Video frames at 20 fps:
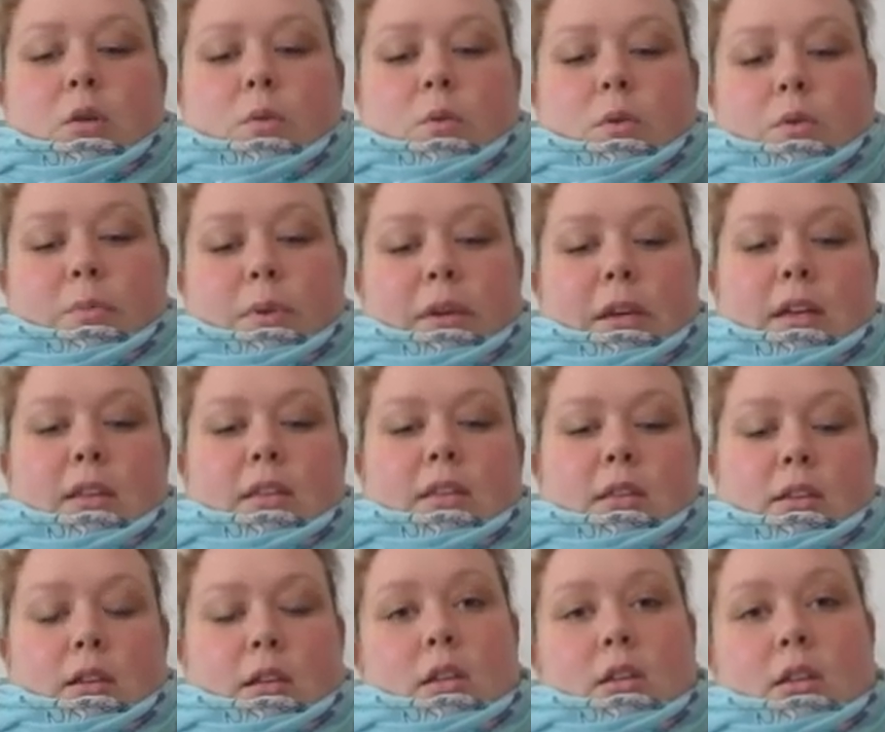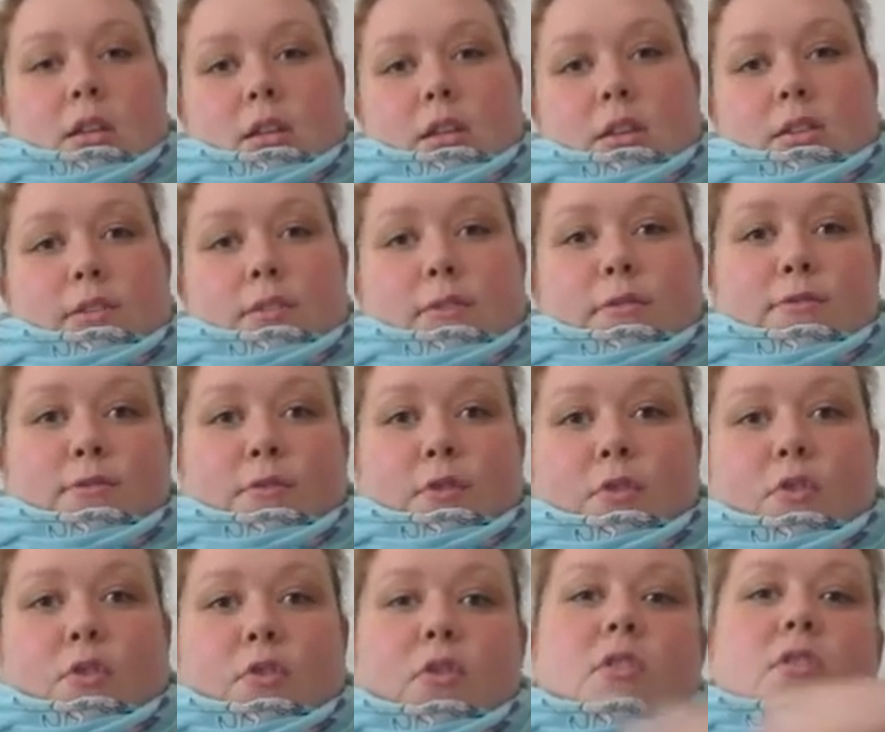would be in this
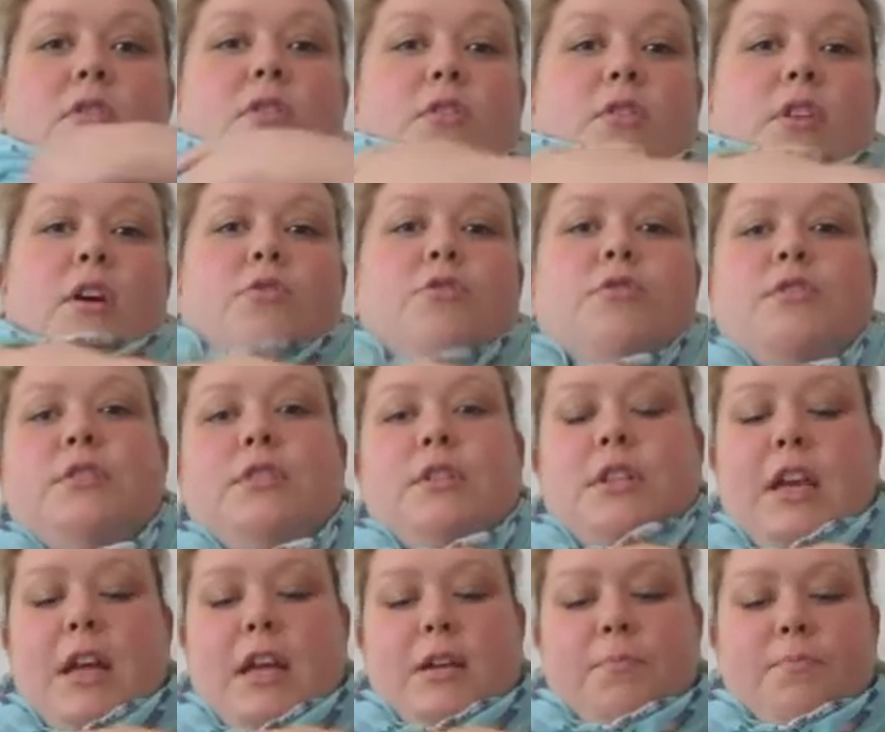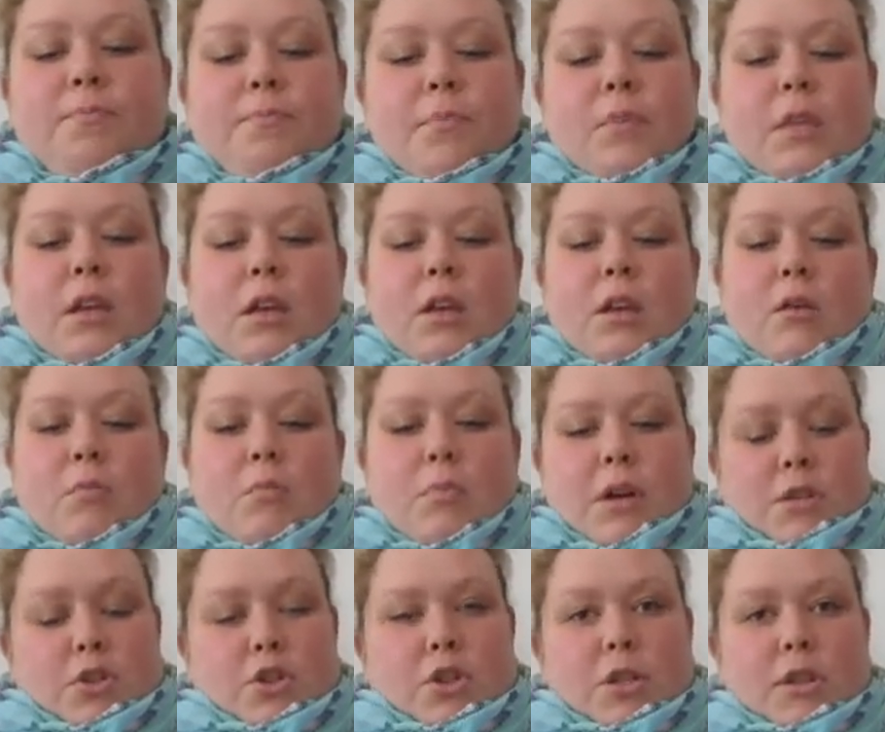4,000 yen
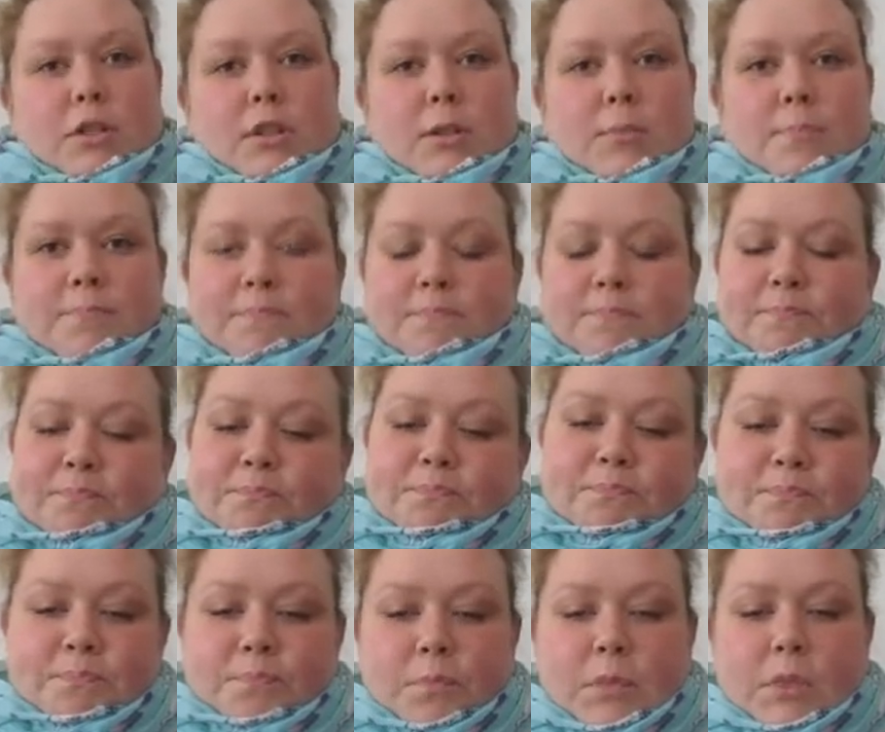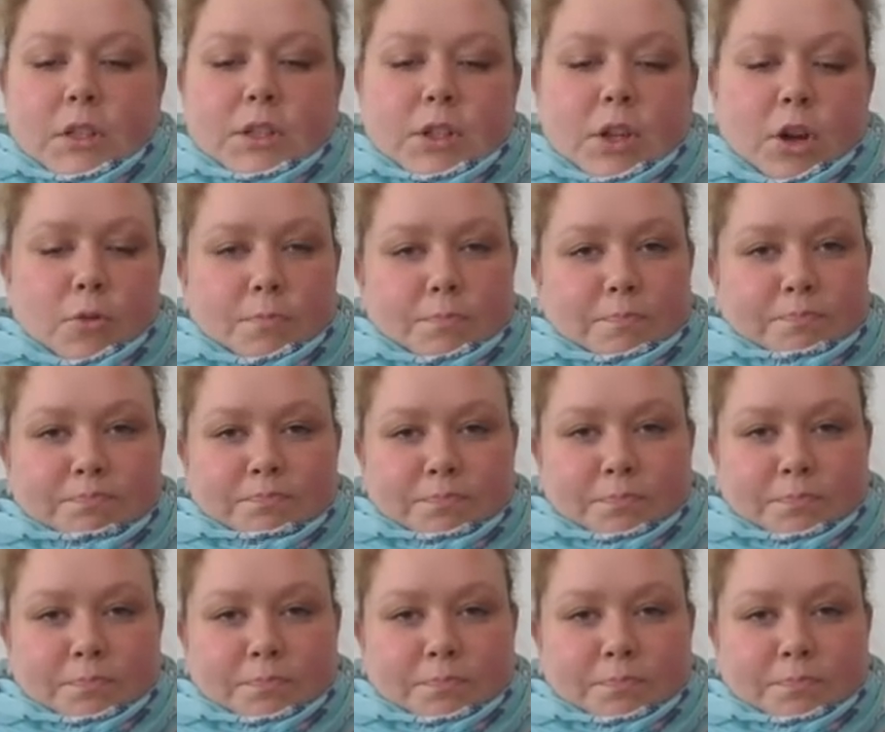budget. So